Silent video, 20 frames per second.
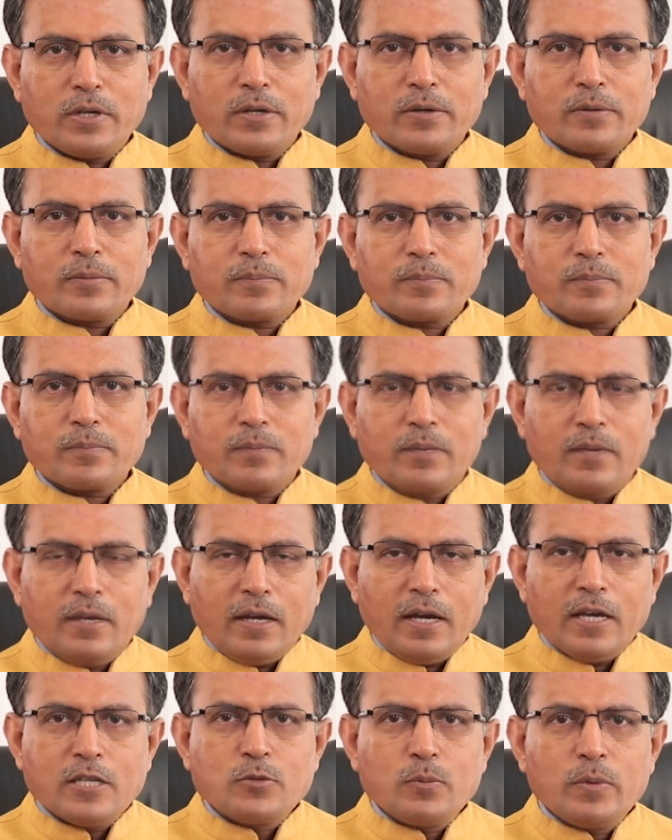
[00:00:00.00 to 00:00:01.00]
year.
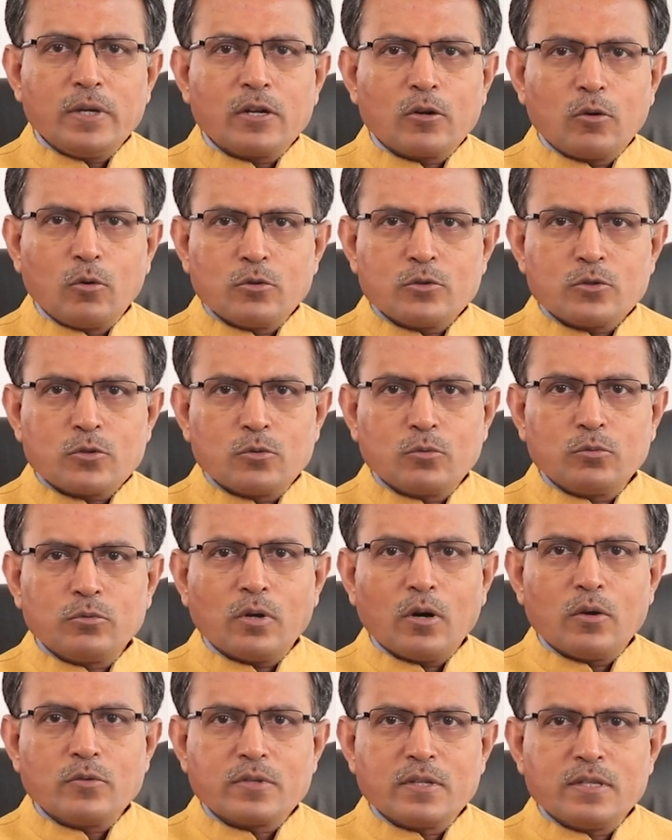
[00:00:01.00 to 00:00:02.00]
As we close
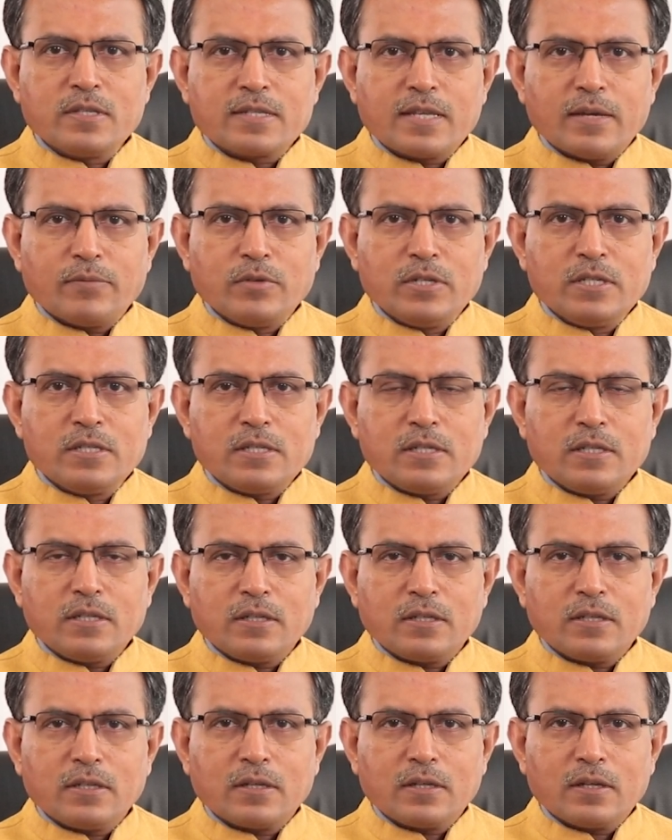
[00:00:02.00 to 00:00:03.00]

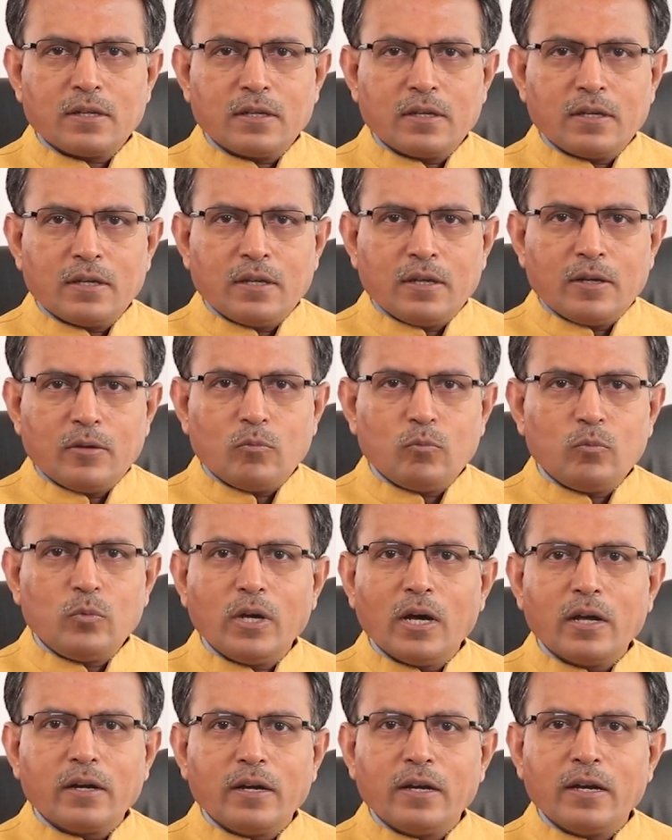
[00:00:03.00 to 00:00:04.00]
2017,
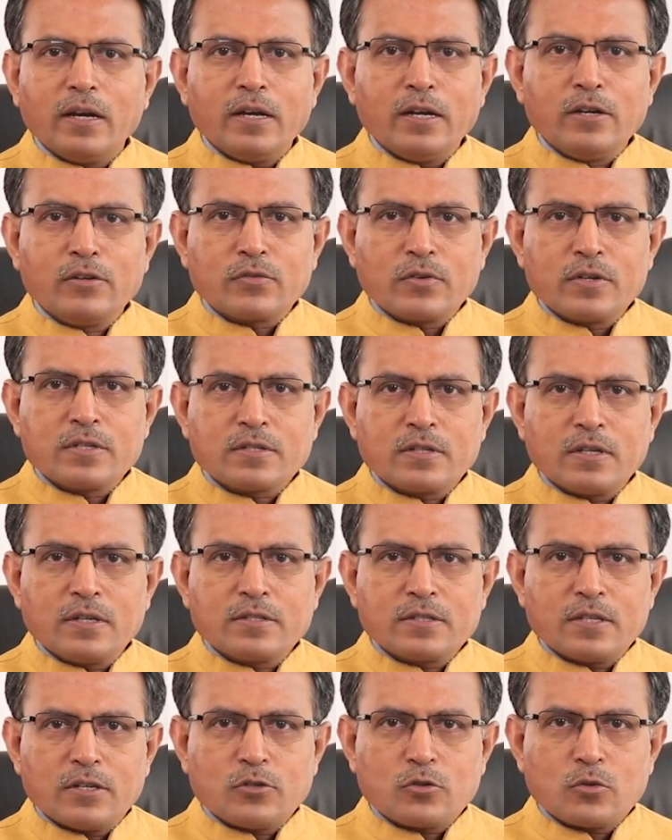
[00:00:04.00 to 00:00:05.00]
we are in an interesting
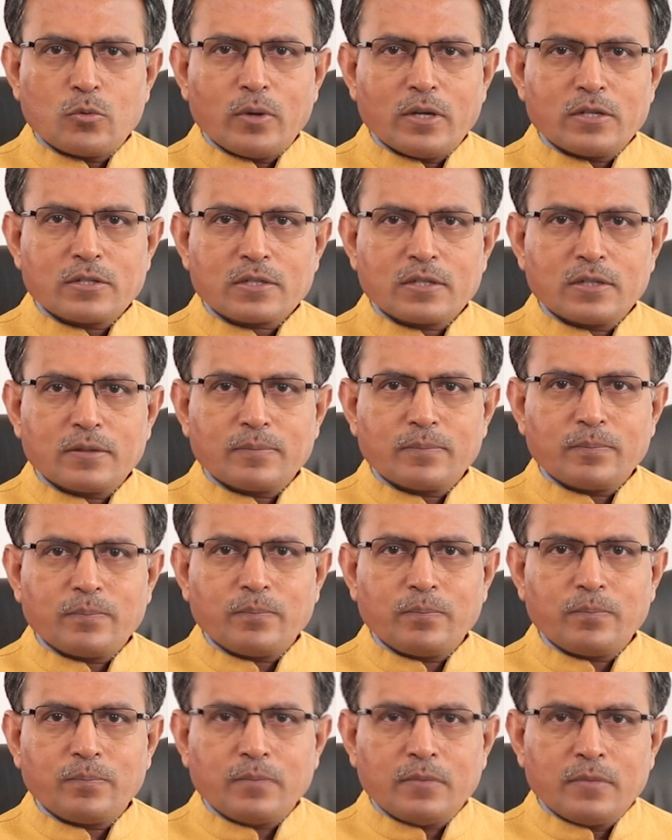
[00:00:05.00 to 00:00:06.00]
situation.
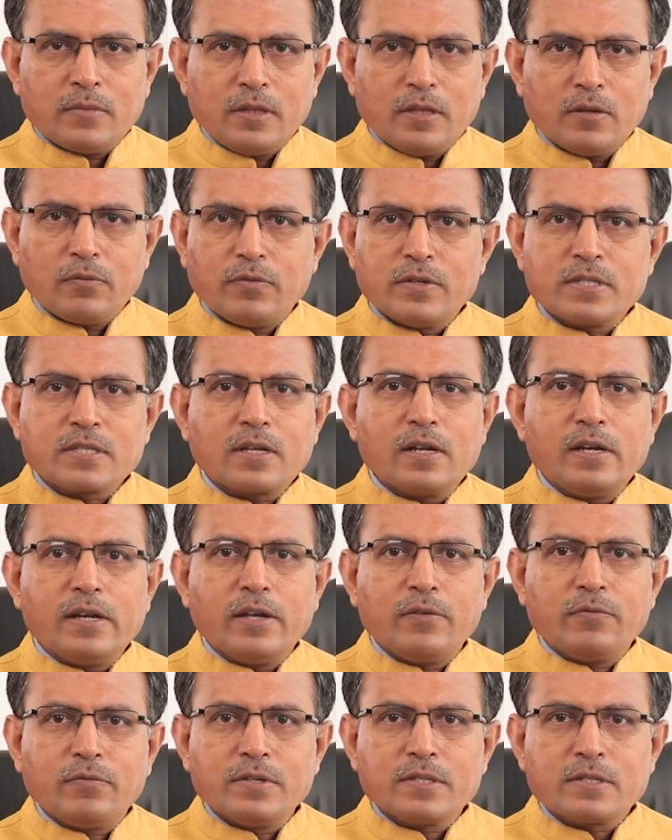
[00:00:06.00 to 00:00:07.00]
The fiscal
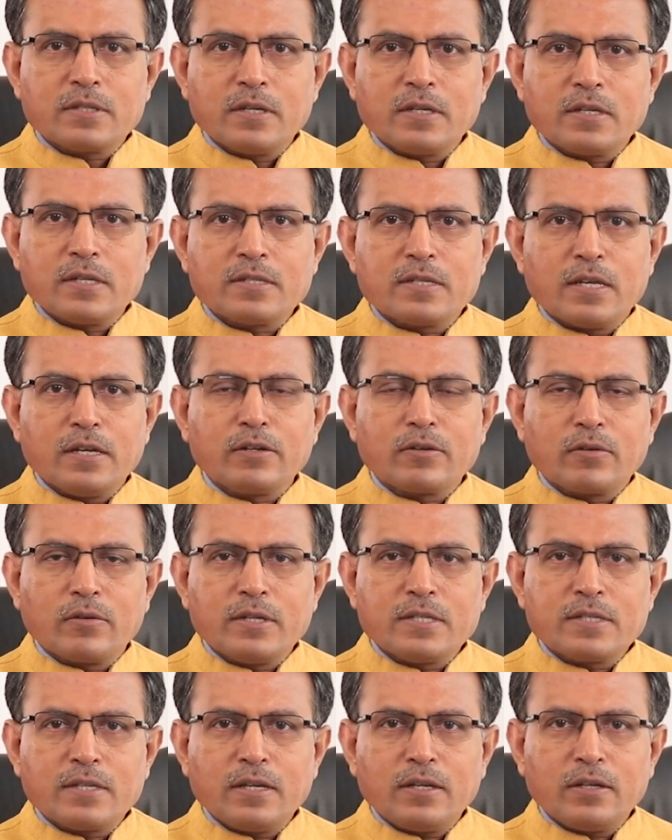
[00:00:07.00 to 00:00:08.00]
deficit is
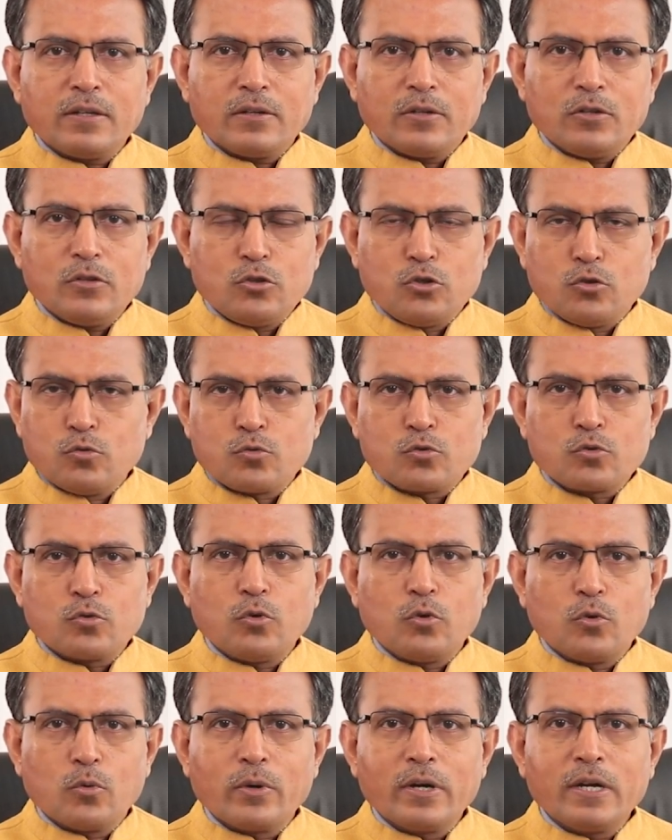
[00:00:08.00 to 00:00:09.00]
increasing due to
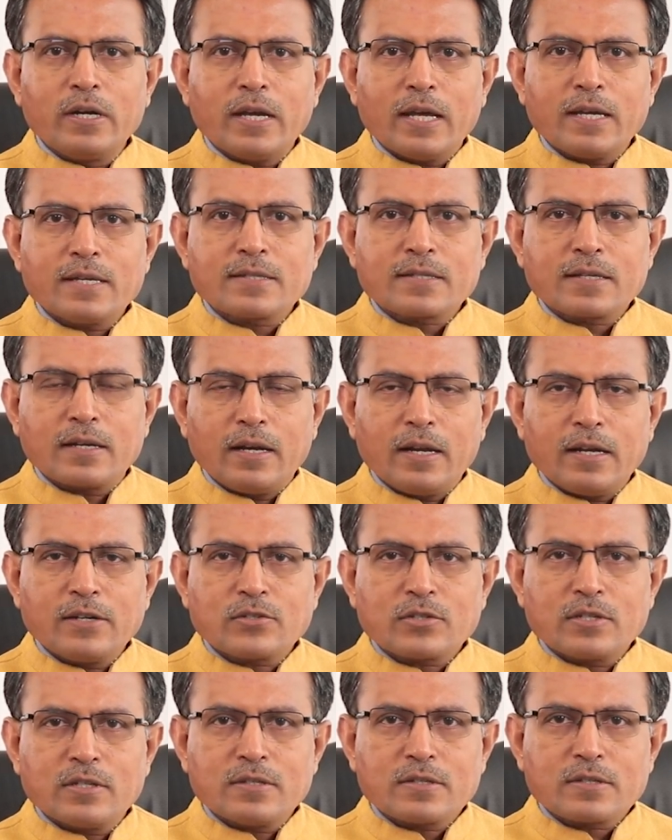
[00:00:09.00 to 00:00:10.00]
lower tax
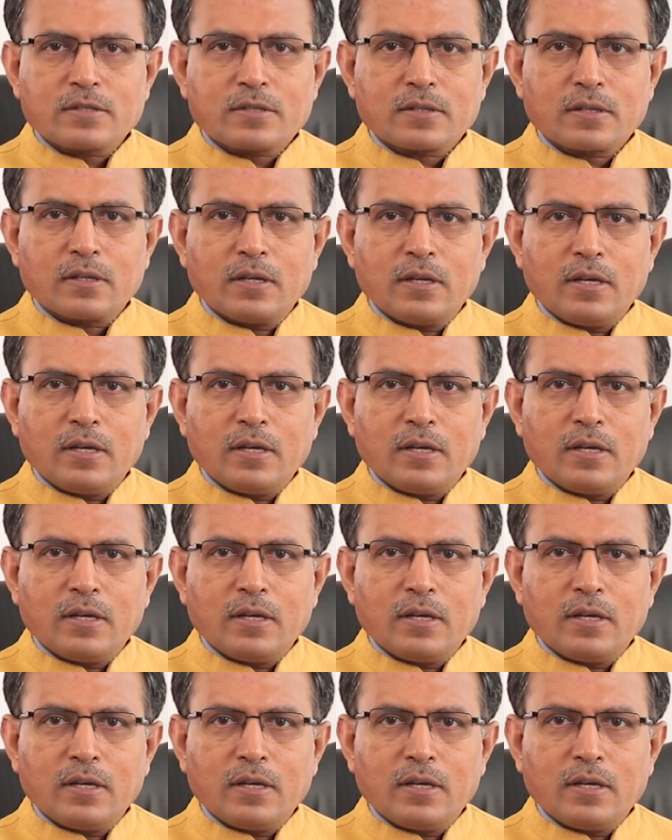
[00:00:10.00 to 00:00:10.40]
collections,